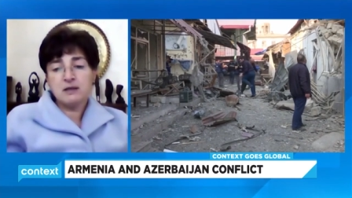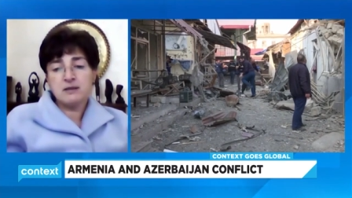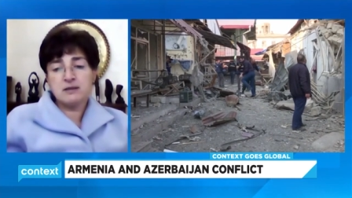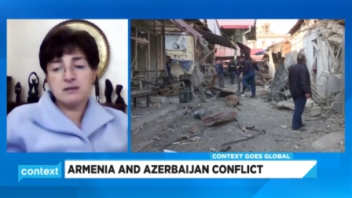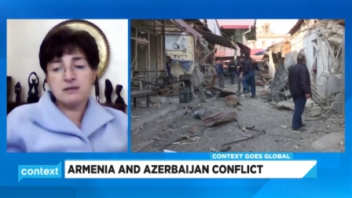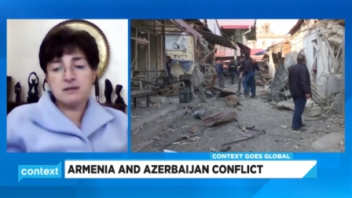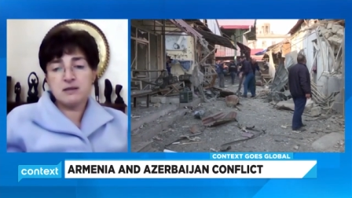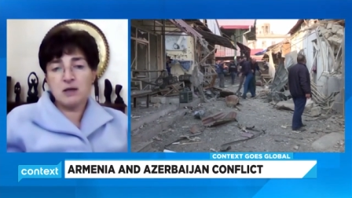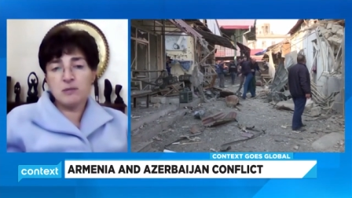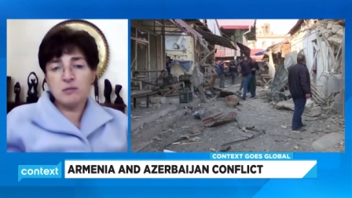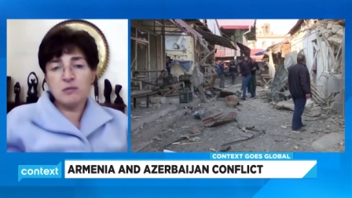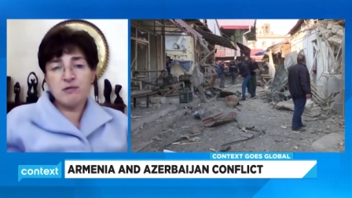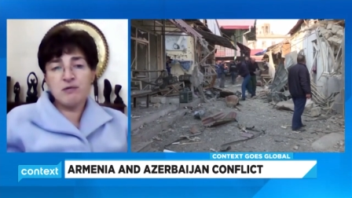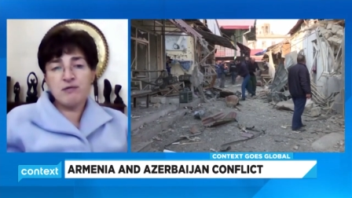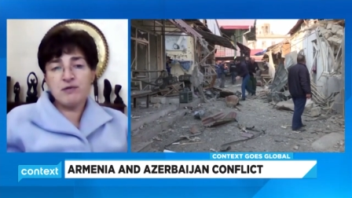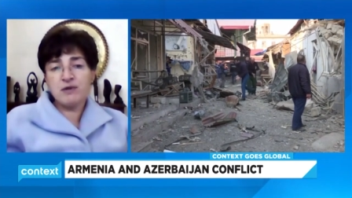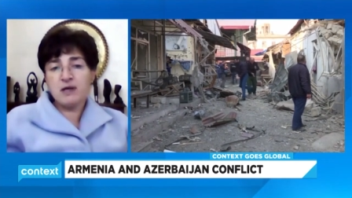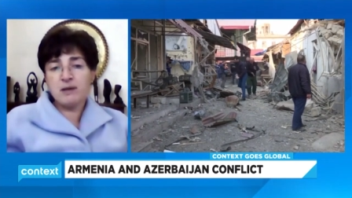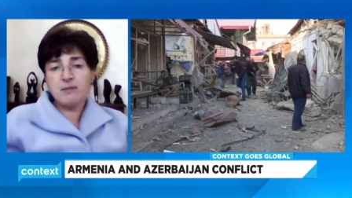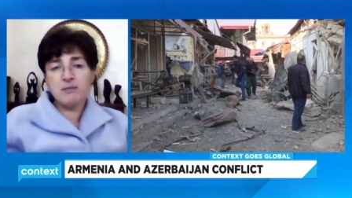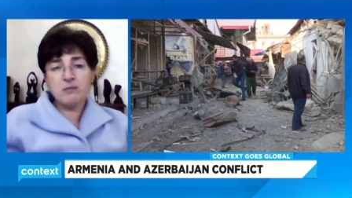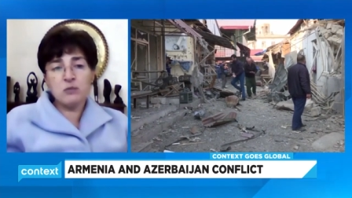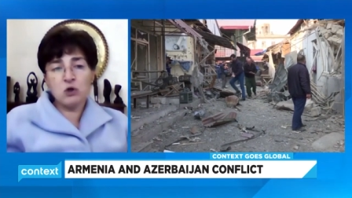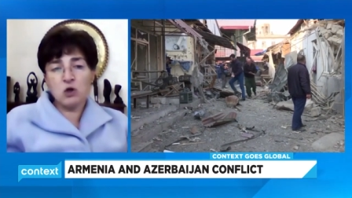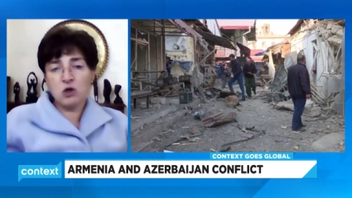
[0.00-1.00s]
Some
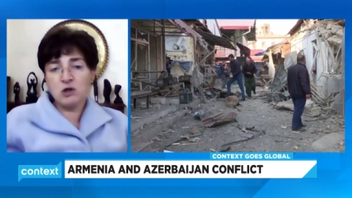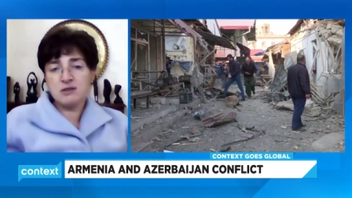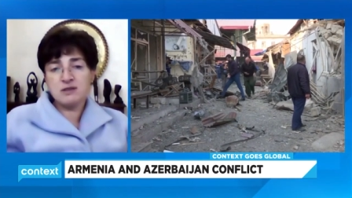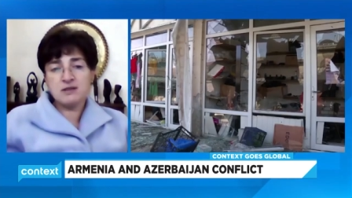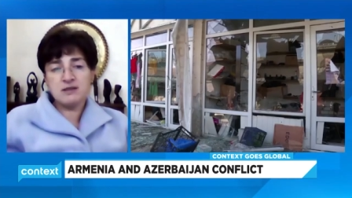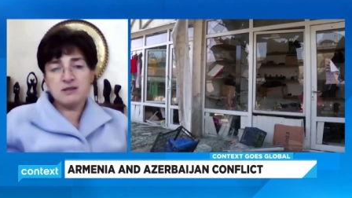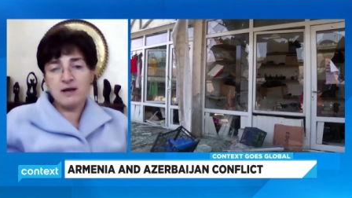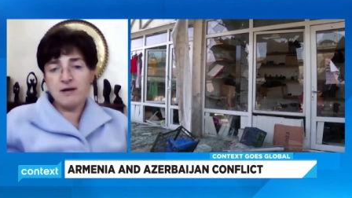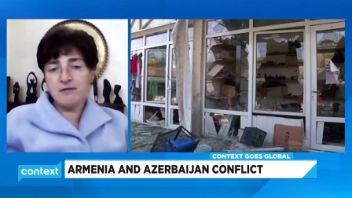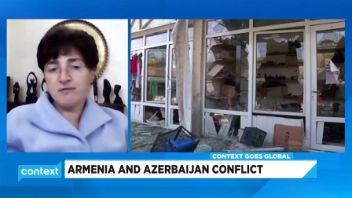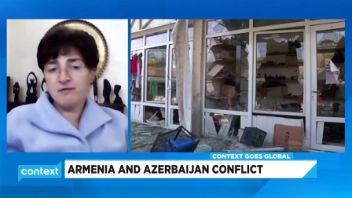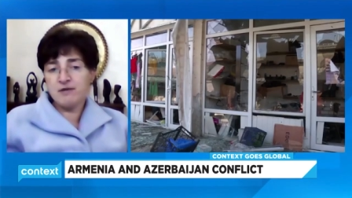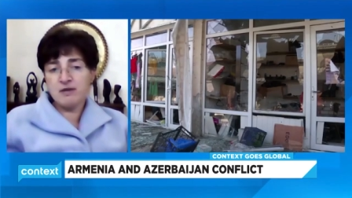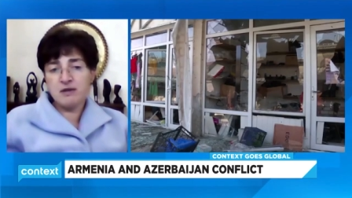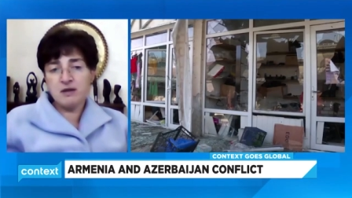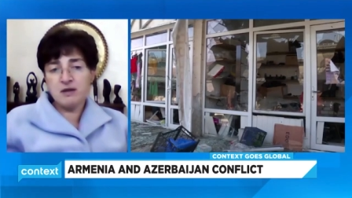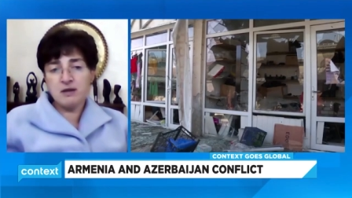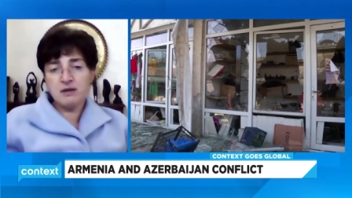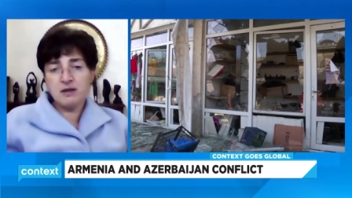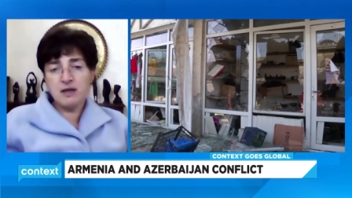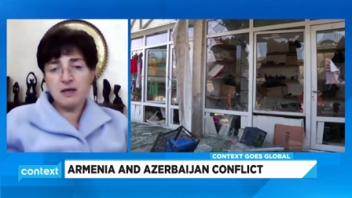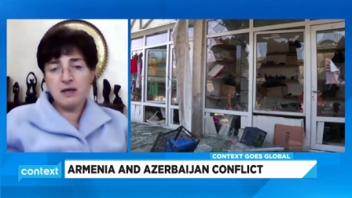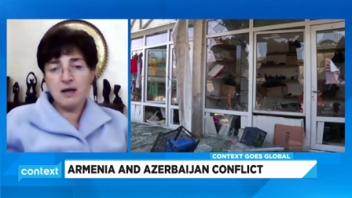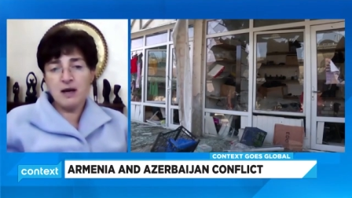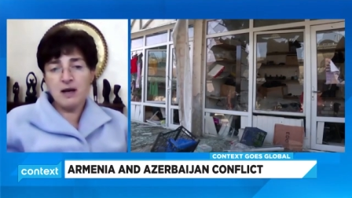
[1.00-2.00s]
of them lost
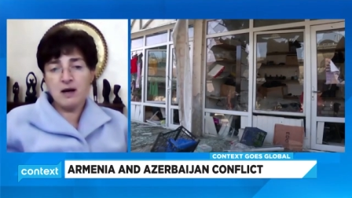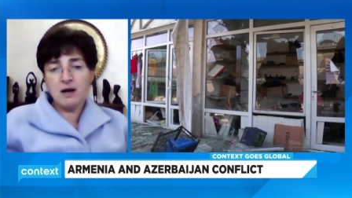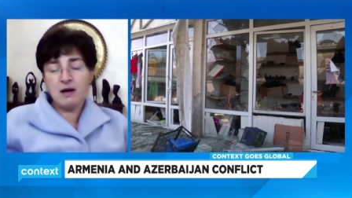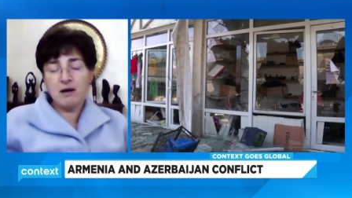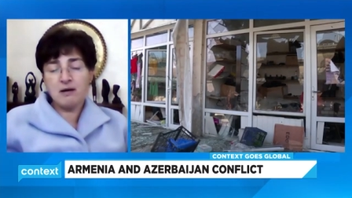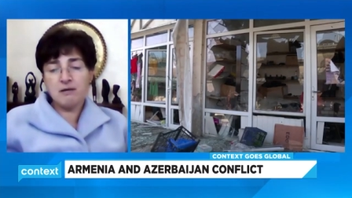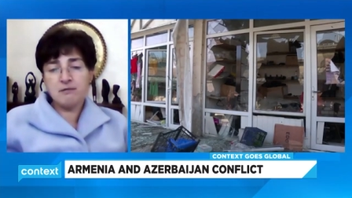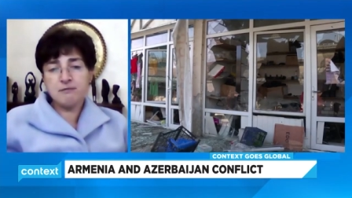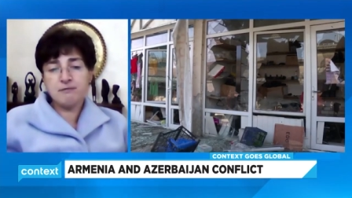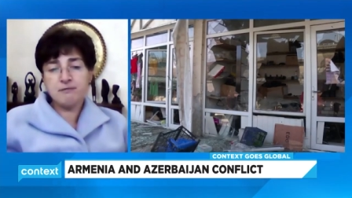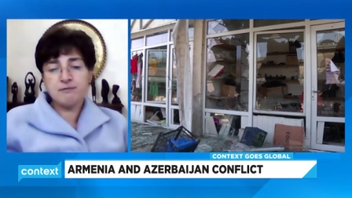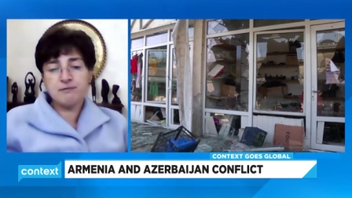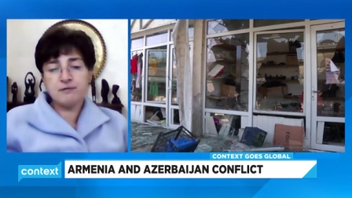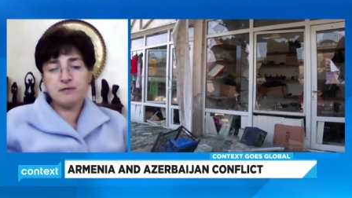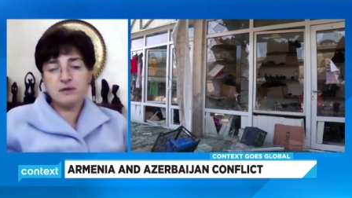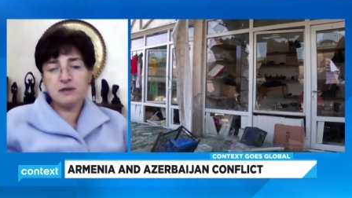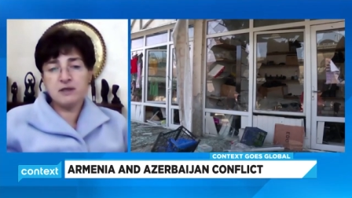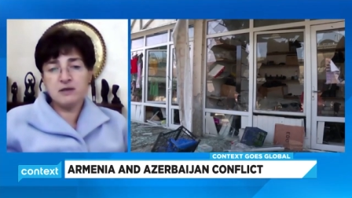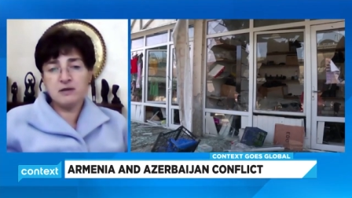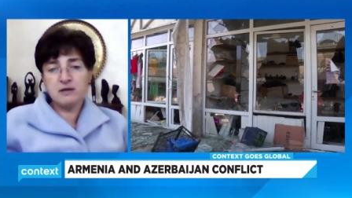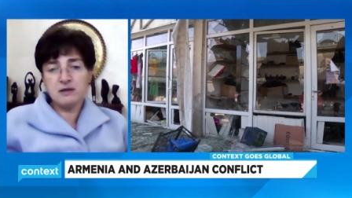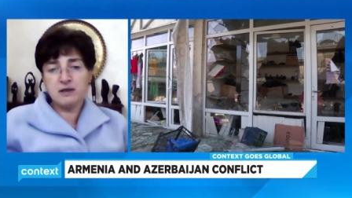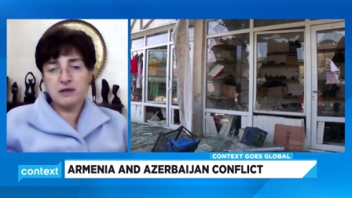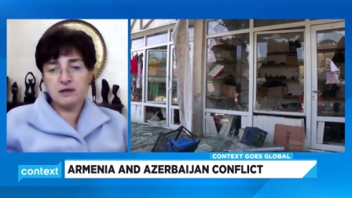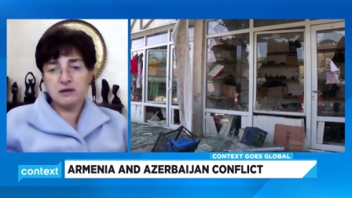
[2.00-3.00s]
everything they have
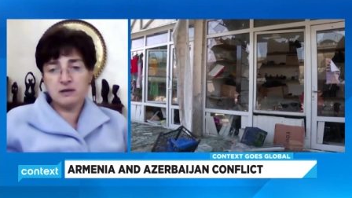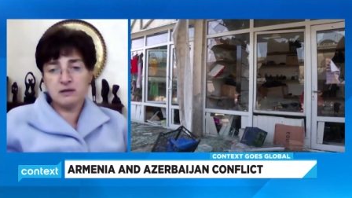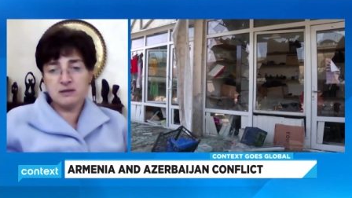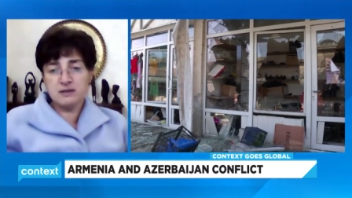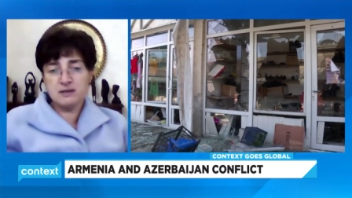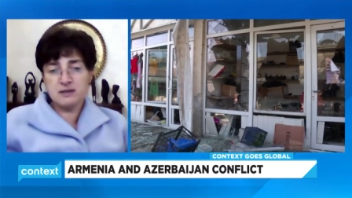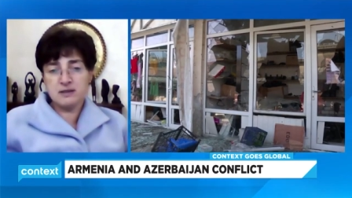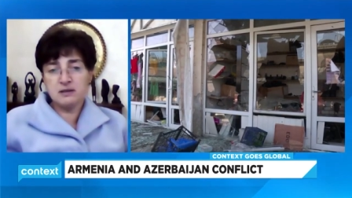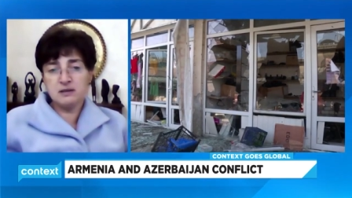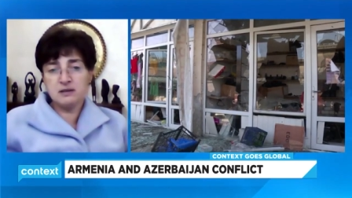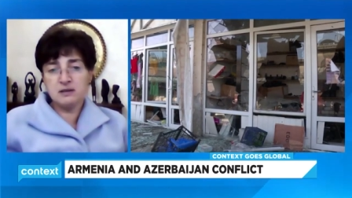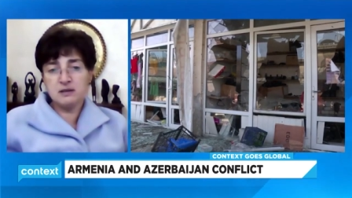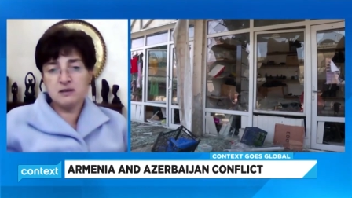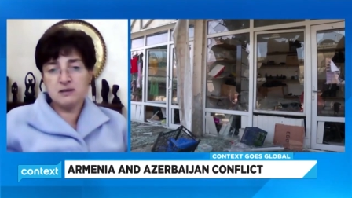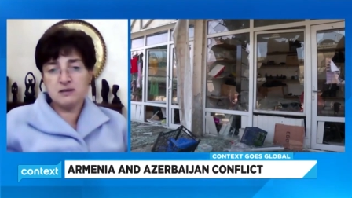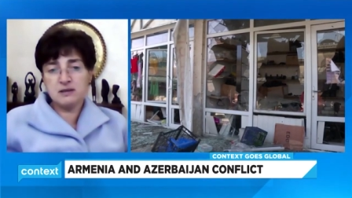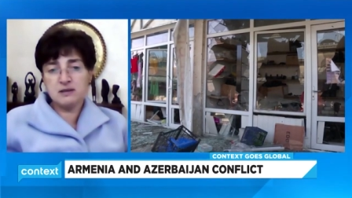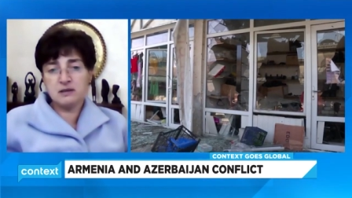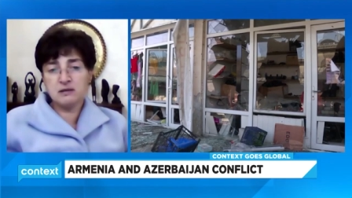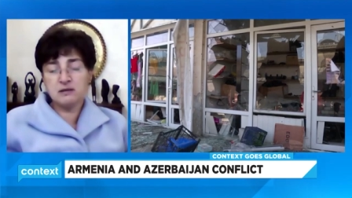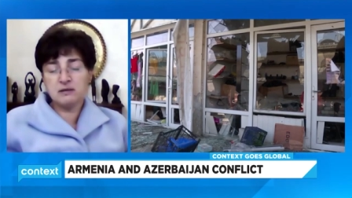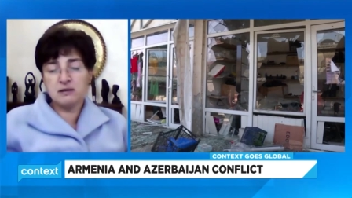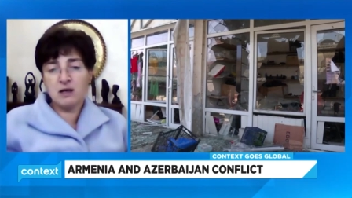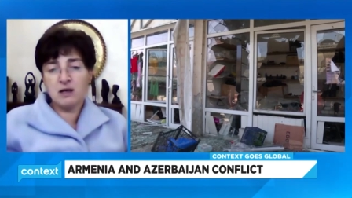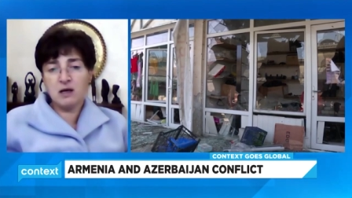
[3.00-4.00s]
in their
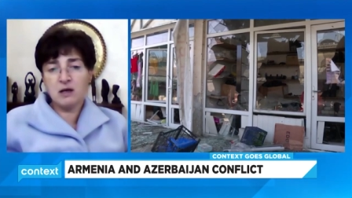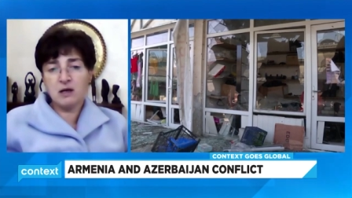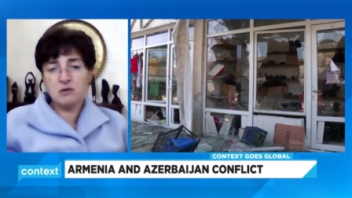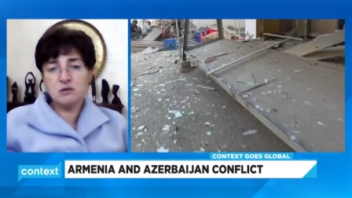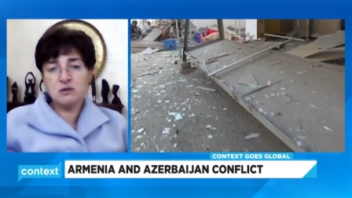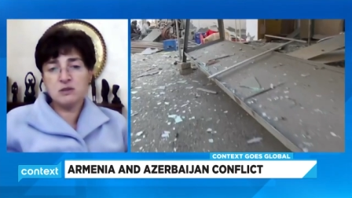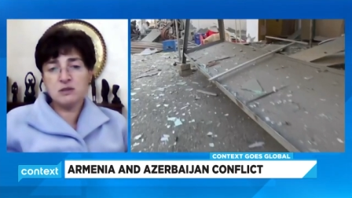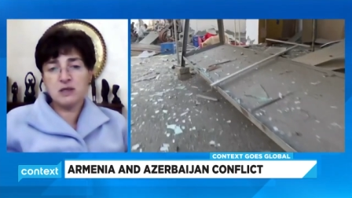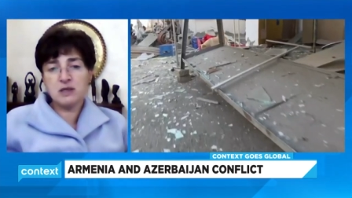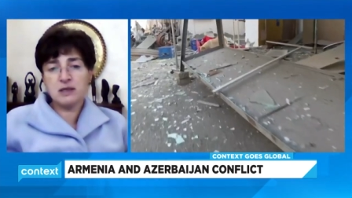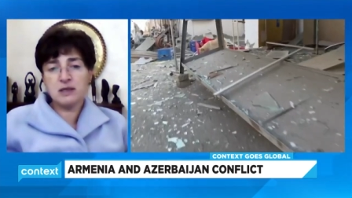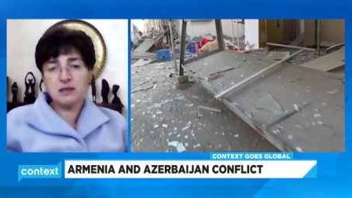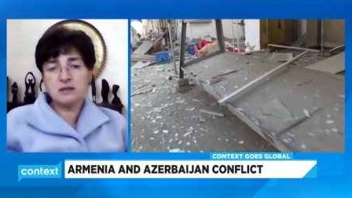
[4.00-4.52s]
cities and towns,